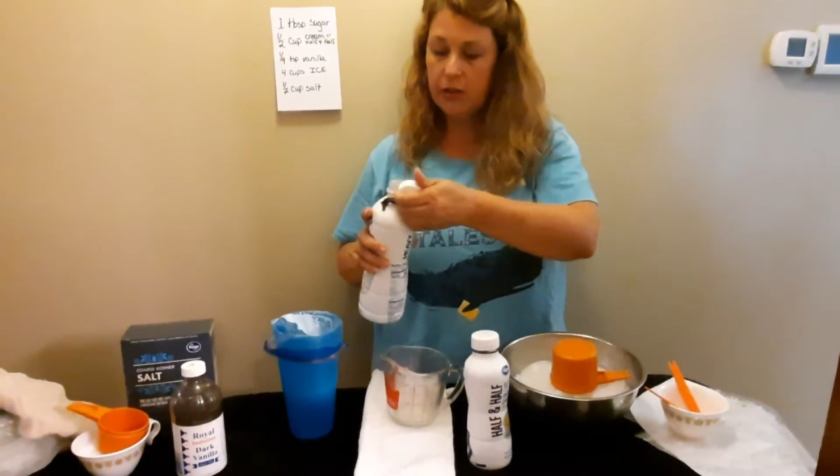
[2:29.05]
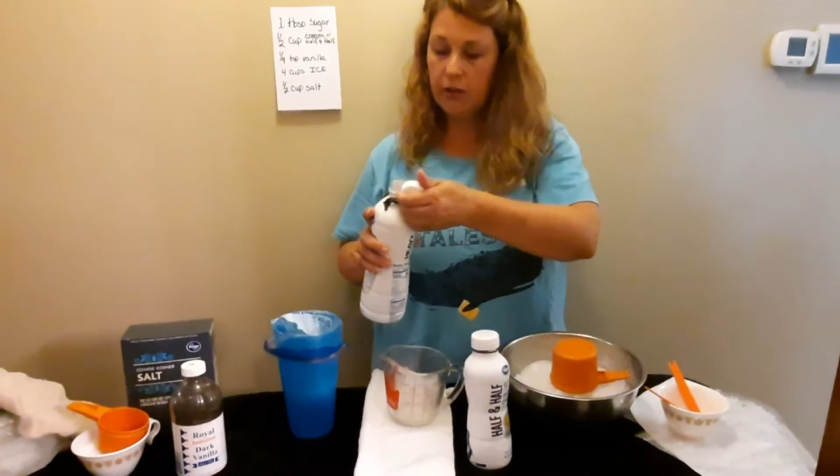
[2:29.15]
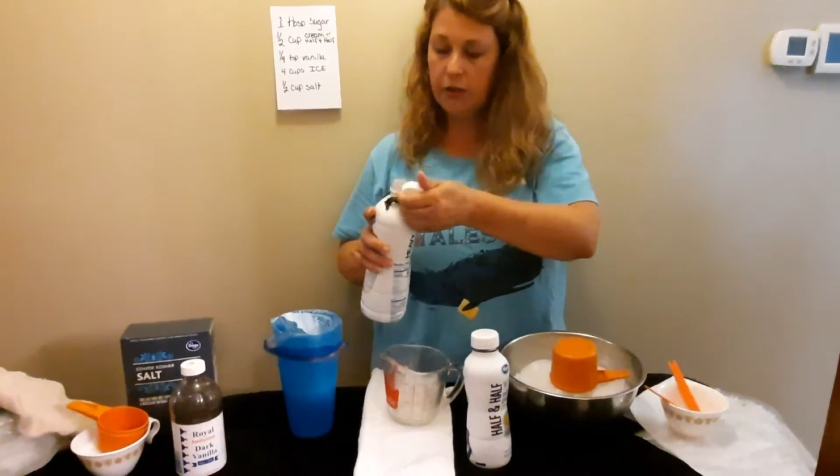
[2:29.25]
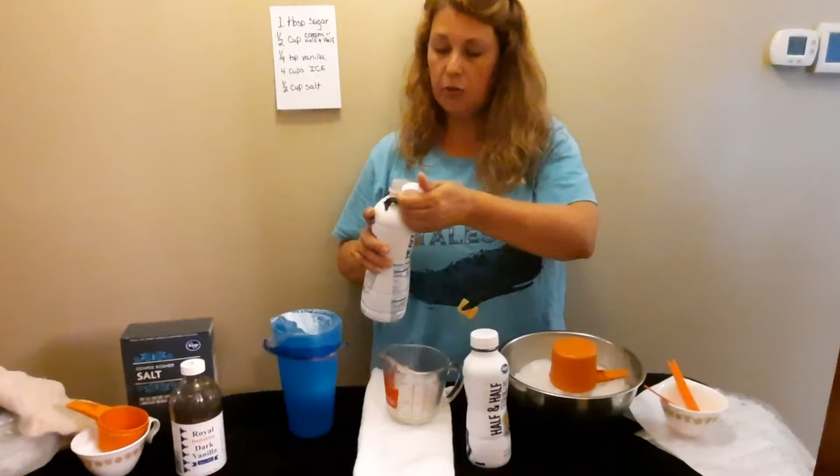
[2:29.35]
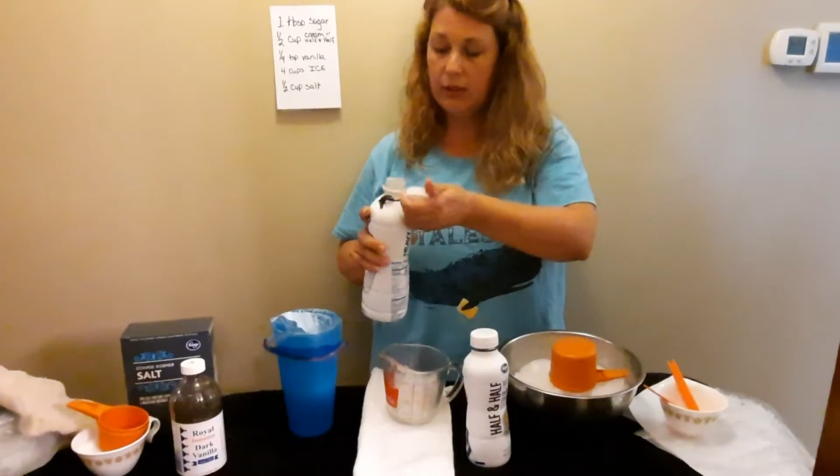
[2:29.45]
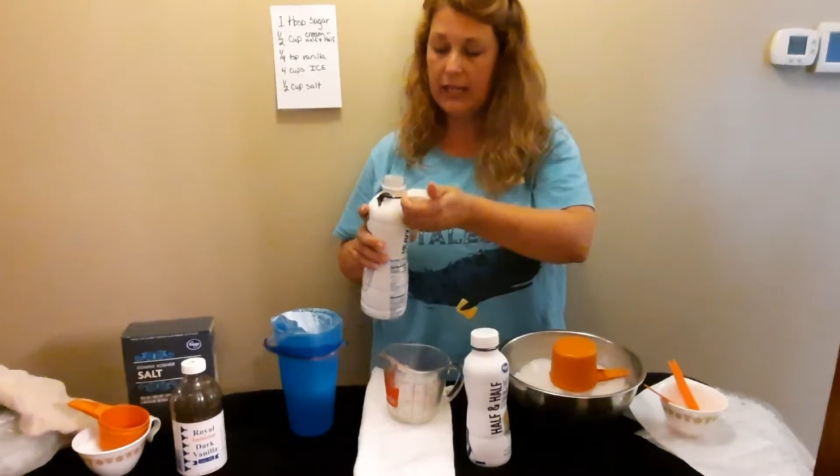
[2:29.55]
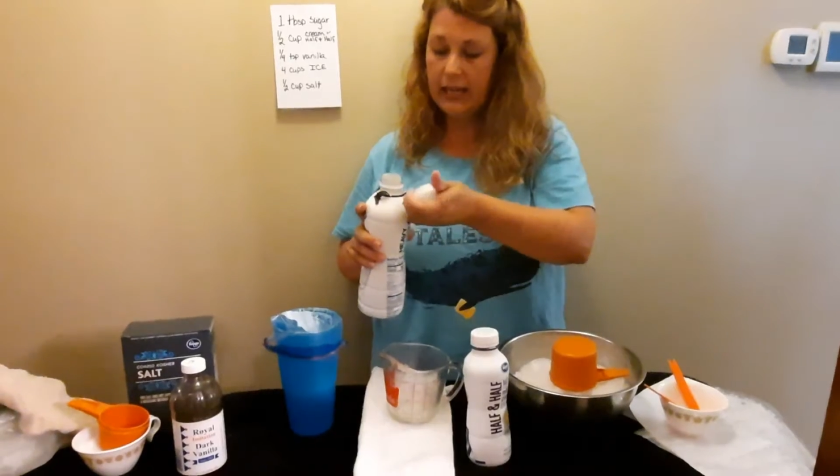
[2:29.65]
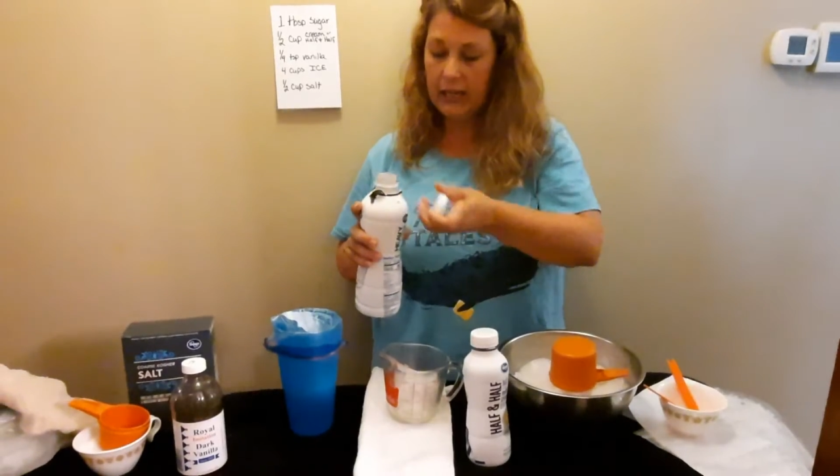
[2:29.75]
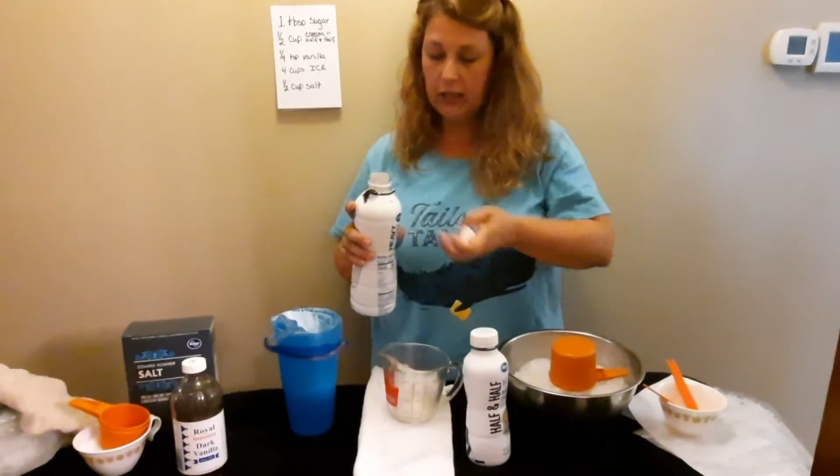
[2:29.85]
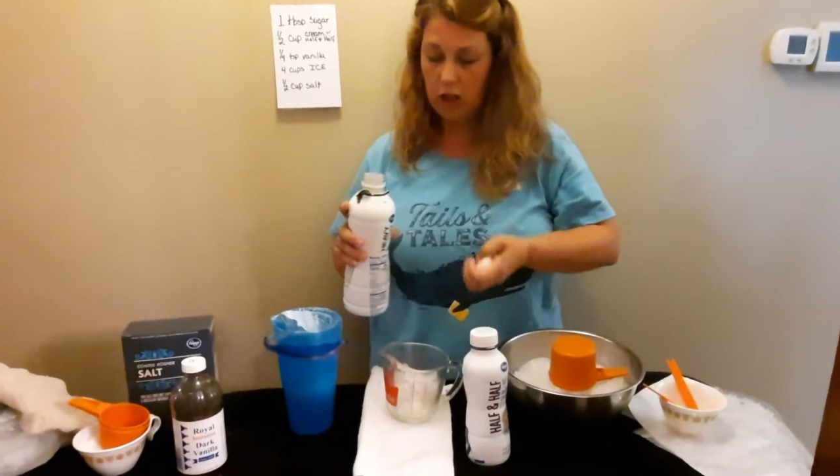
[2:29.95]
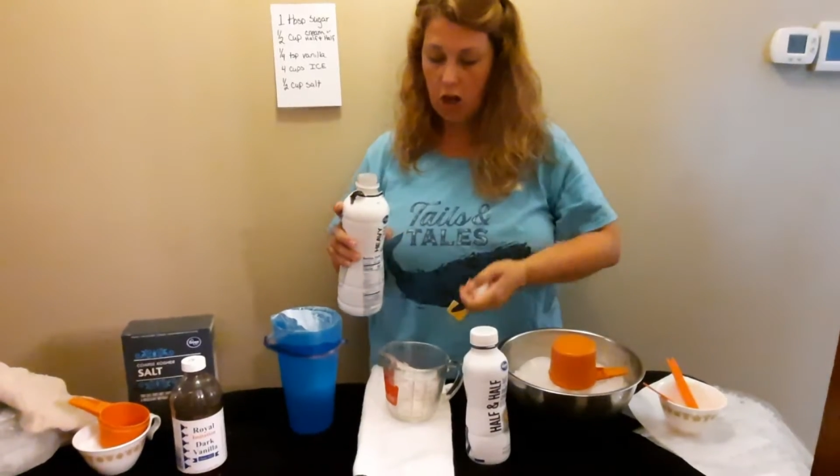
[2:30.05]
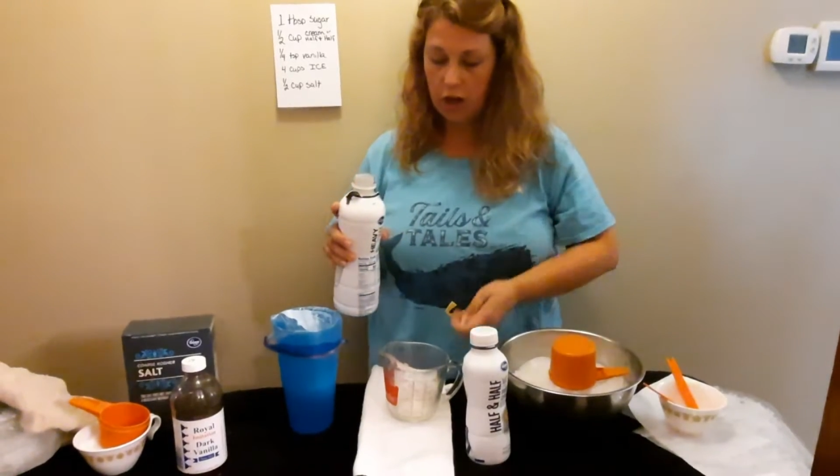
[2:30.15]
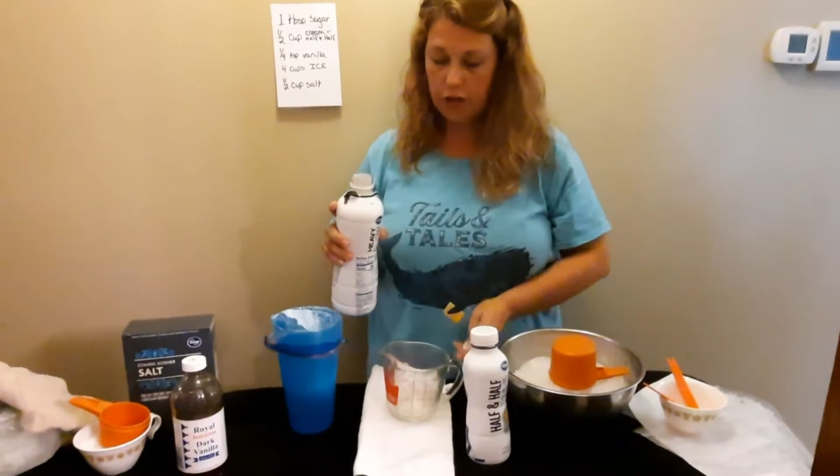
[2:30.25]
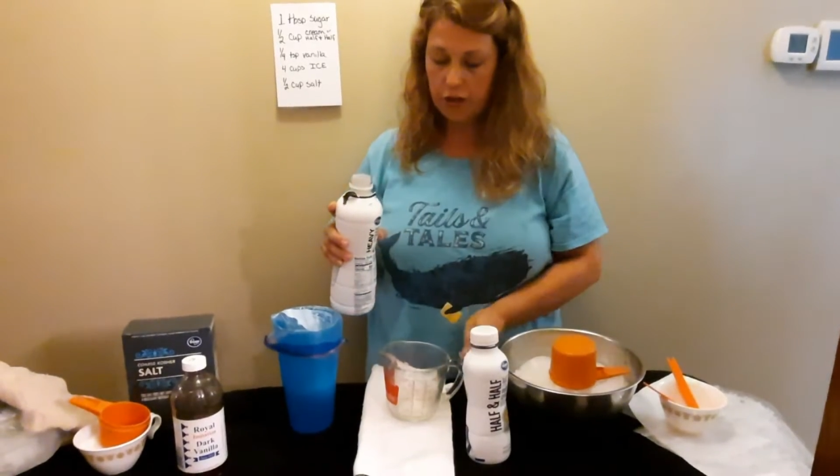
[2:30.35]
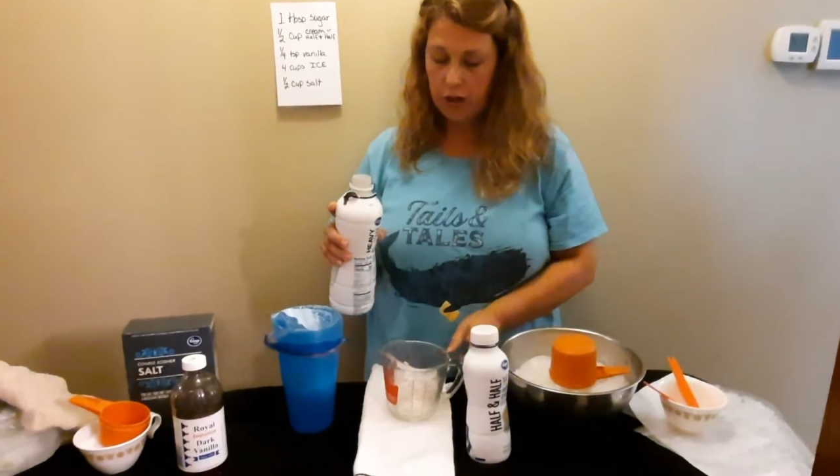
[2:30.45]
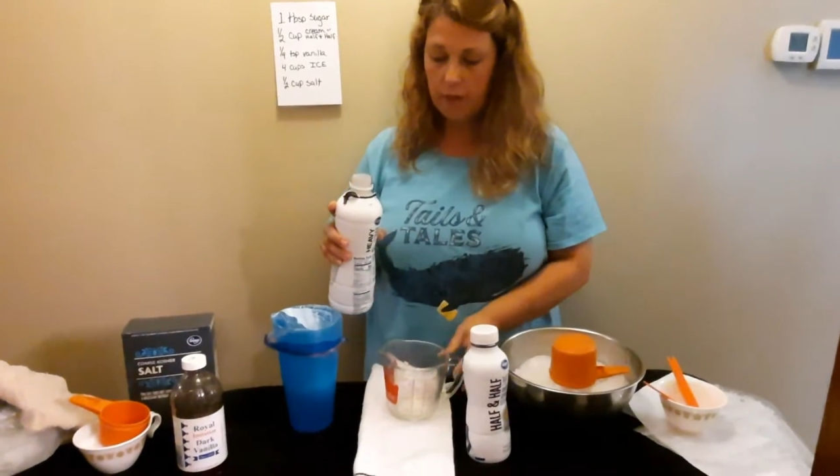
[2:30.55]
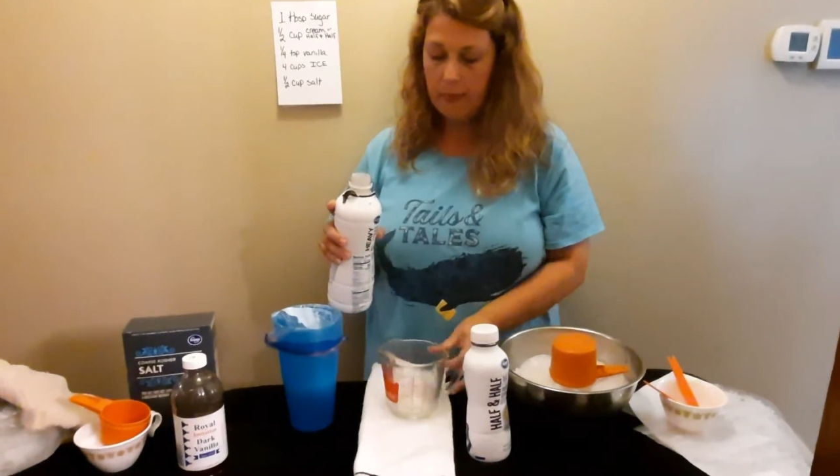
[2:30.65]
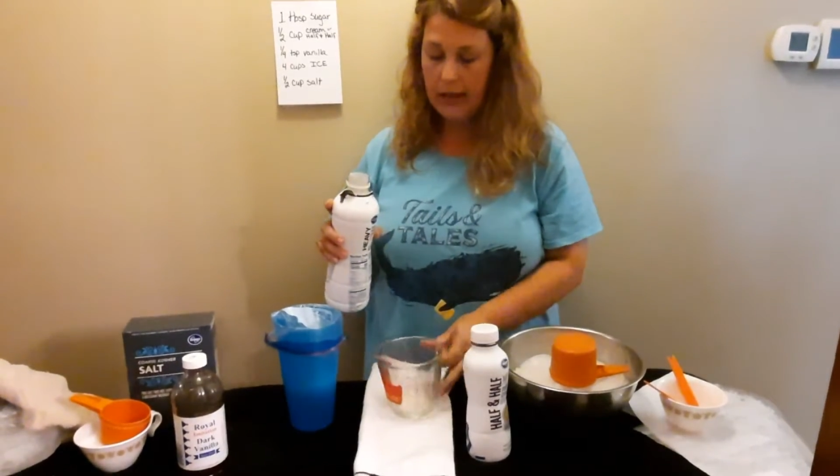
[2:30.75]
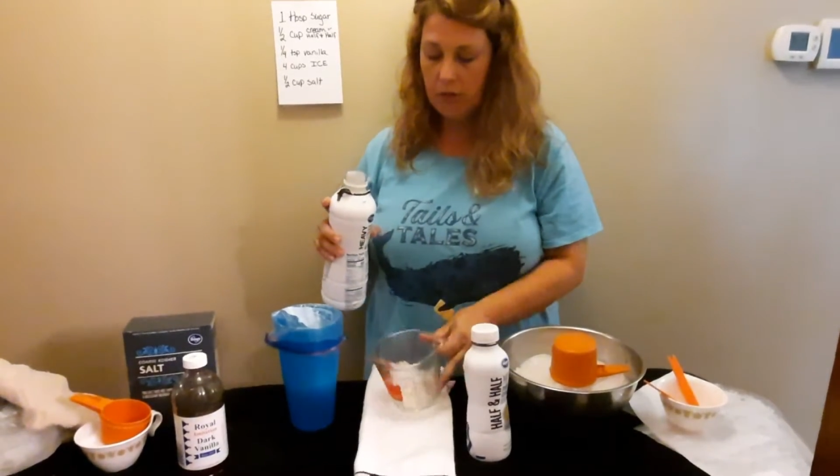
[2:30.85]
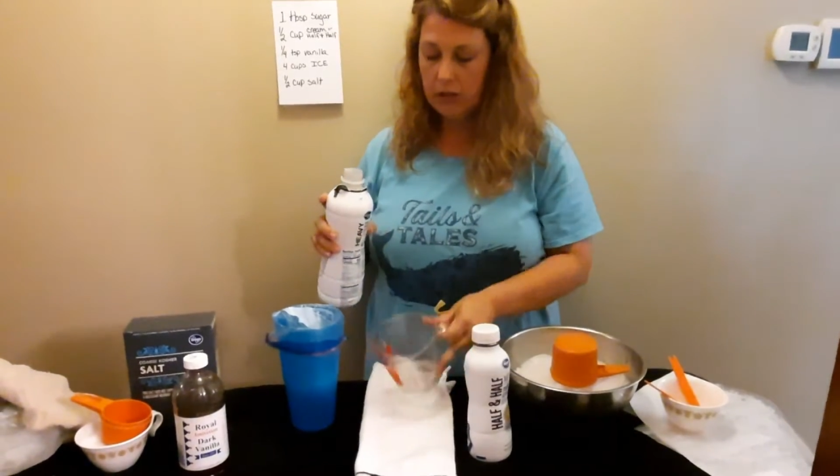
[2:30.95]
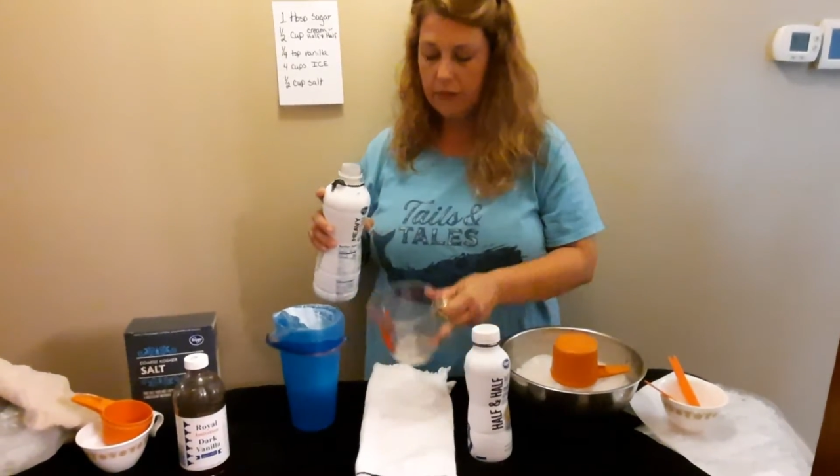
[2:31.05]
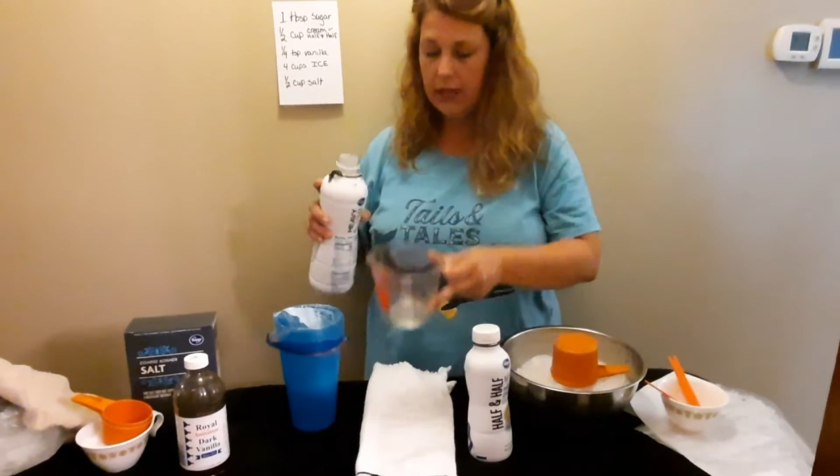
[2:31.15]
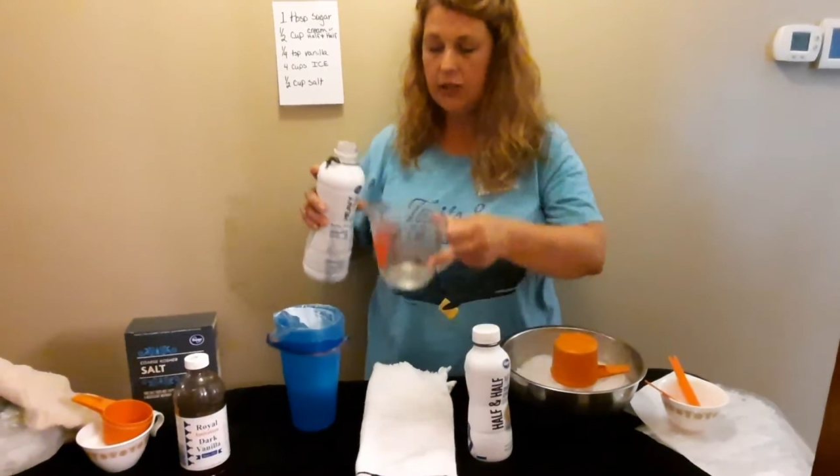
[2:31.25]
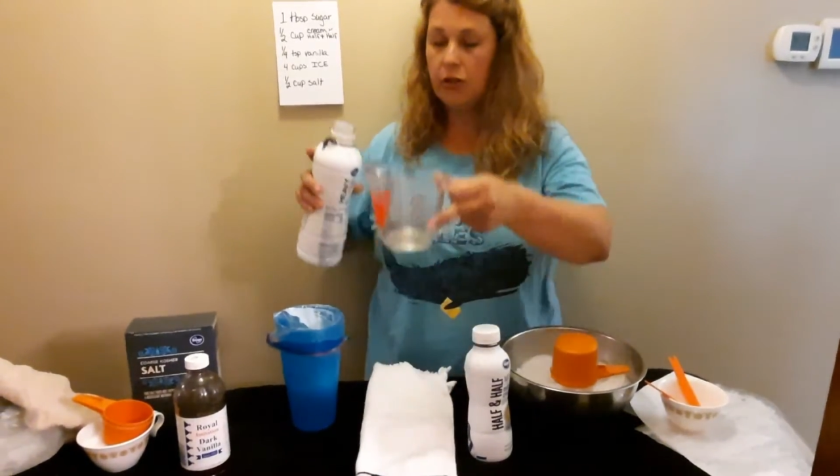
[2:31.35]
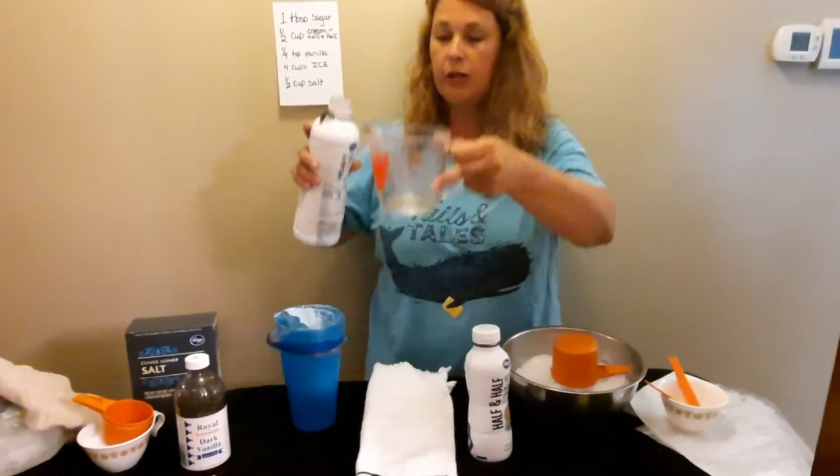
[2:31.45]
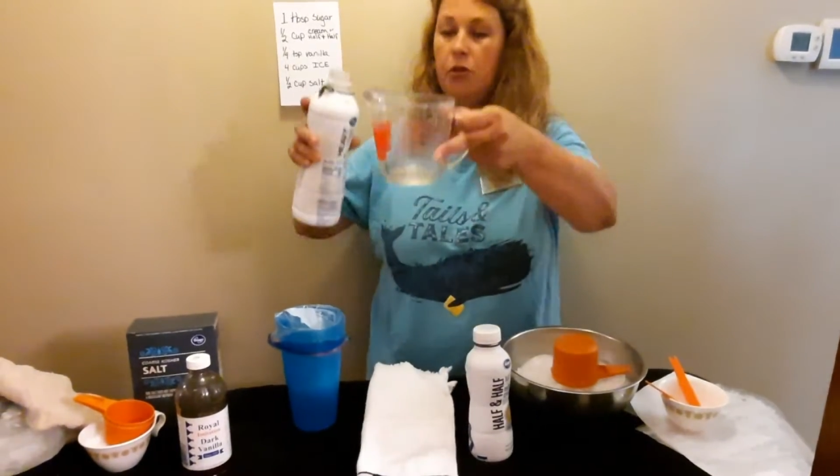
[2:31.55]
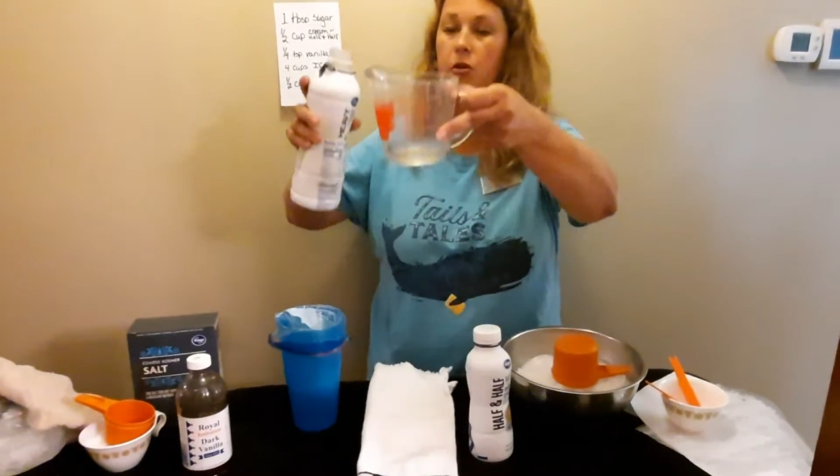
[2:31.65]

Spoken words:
so if you would like a larger amount of ice cream,